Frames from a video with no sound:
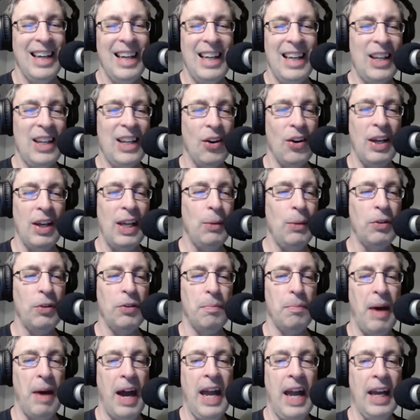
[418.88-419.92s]
He was
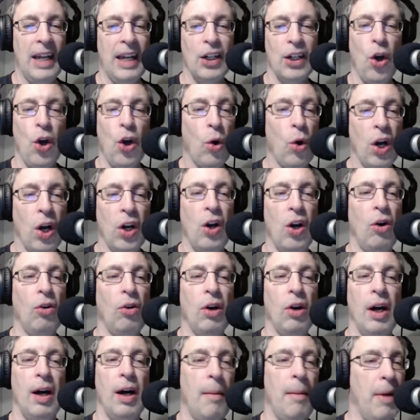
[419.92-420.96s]
buying Coca-Cola,